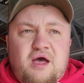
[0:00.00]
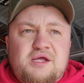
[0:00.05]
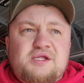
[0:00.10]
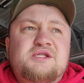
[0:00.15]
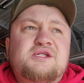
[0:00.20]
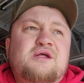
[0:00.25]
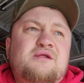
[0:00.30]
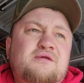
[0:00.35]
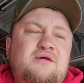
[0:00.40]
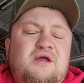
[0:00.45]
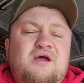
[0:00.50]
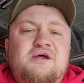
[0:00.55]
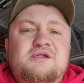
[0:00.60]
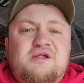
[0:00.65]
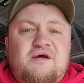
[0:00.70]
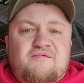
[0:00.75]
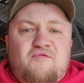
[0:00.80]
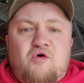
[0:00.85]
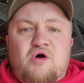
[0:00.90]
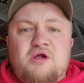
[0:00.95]
said, "You guys
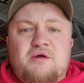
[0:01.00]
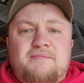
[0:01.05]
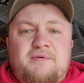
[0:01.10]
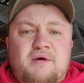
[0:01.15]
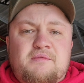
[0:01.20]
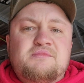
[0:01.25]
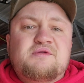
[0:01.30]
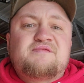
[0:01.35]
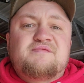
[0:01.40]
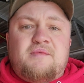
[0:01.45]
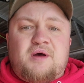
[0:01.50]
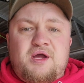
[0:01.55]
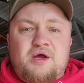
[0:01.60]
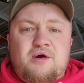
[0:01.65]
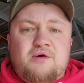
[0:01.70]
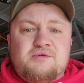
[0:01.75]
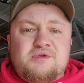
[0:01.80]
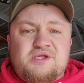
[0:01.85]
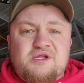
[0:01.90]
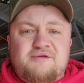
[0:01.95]
have water pumps for my
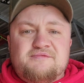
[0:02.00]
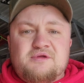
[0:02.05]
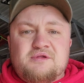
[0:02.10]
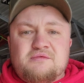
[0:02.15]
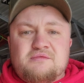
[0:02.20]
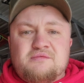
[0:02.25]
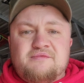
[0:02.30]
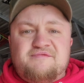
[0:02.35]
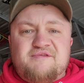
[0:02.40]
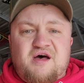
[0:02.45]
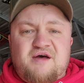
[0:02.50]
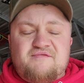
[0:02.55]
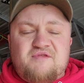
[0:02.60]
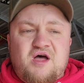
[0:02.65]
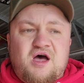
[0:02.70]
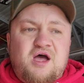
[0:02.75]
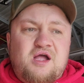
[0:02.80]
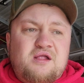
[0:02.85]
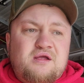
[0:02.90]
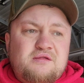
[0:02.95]

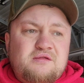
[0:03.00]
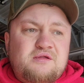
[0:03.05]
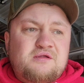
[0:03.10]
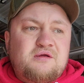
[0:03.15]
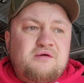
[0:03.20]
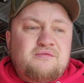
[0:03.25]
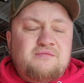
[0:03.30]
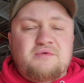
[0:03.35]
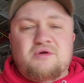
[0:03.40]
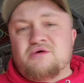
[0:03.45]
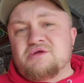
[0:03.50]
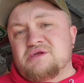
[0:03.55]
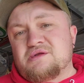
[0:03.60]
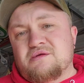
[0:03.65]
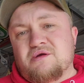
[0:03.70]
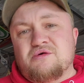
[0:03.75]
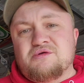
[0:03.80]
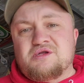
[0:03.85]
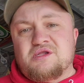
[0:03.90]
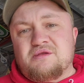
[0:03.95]
0759," and so
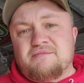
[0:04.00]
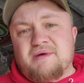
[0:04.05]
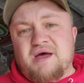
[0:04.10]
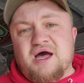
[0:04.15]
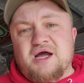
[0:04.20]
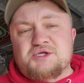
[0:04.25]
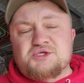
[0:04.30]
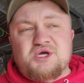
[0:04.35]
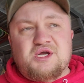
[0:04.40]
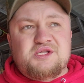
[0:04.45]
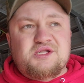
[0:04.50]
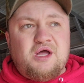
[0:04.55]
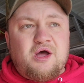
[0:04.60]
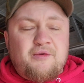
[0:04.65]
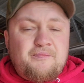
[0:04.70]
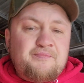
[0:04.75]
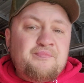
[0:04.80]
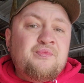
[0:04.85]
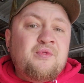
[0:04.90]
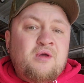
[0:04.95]
goes in the back, checks it
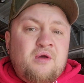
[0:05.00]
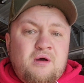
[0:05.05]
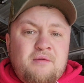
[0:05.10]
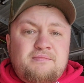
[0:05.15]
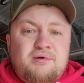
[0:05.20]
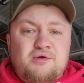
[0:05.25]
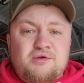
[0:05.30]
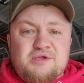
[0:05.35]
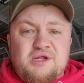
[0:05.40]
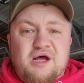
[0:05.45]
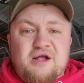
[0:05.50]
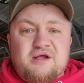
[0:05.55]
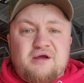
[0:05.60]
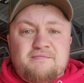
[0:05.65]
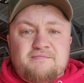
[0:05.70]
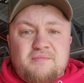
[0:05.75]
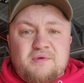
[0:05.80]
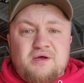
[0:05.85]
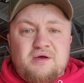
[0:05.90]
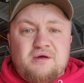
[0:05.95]
out, pulls out
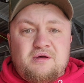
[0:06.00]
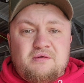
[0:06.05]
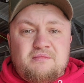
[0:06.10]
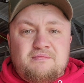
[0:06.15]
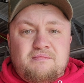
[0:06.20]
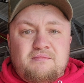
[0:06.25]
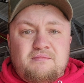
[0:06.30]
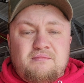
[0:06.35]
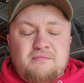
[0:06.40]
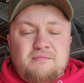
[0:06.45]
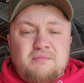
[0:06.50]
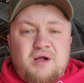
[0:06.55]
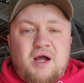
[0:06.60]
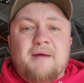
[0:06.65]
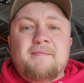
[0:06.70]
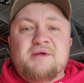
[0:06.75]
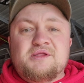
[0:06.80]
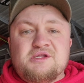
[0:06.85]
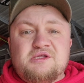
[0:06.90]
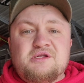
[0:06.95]
a
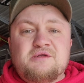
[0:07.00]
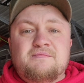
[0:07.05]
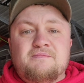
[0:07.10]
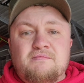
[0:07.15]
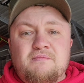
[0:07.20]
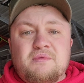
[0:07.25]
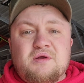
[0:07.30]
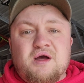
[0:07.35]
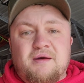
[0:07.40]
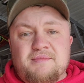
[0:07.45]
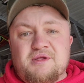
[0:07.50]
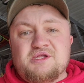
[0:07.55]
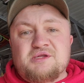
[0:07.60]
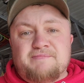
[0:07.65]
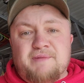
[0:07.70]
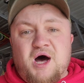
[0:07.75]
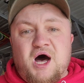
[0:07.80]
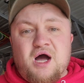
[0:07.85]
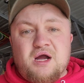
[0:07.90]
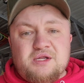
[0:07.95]
Cummins
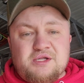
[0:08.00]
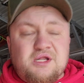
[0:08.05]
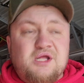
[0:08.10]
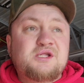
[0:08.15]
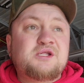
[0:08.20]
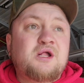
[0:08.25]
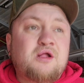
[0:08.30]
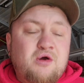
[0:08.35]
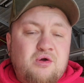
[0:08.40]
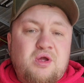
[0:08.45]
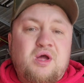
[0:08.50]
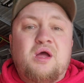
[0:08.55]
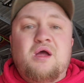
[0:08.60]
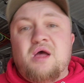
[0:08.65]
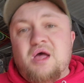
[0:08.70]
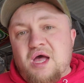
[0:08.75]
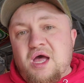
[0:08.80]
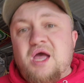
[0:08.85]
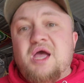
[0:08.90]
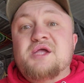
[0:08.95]
box, and I said, "Okay,
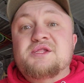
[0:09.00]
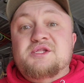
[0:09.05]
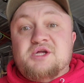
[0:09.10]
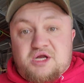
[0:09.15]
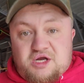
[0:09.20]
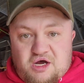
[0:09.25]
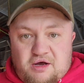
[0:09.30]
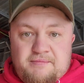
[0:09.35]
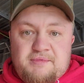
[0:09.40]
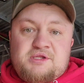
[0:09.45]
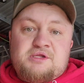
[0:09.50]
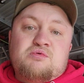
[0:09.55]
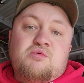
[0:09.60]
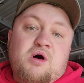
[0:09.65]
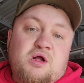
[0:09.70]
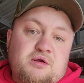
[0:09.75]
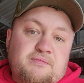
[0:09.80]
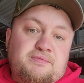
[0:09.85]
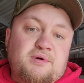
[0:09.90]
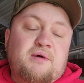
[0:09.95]
it's a Cummins
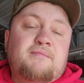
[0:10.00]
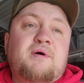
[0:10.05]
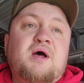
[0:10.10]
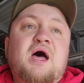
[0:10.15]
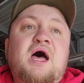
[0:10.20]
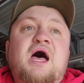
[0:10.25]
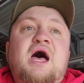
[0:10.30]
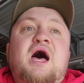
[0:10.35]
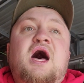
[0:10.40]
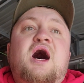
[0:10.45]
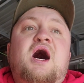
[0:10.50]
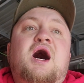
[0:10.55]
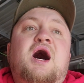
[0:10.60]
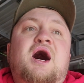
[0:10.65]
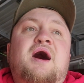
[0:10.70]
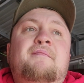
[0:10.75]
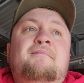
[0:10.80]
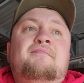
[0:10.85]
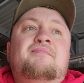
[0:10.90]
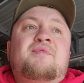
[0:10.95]
water pump."
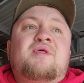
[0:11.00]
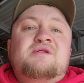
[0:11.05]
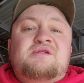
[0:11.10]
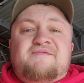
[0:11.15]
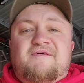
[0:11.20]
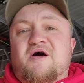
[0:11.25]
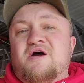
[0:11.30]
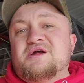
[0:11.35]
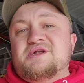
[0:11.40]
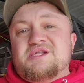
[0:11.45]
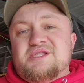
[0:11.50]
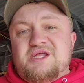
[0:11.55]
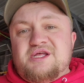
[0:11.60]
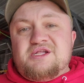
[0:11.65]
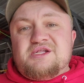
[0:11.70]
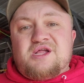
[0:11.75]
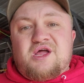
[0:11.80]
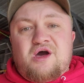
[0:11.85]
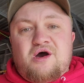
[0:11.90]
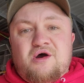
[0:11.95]
As far as
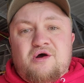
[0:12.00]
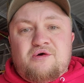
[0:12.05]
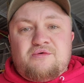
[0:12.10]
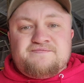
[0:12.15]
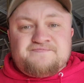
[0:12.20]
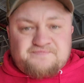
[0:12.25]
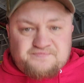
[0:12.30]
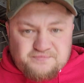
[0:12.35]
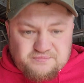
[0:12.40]
these go,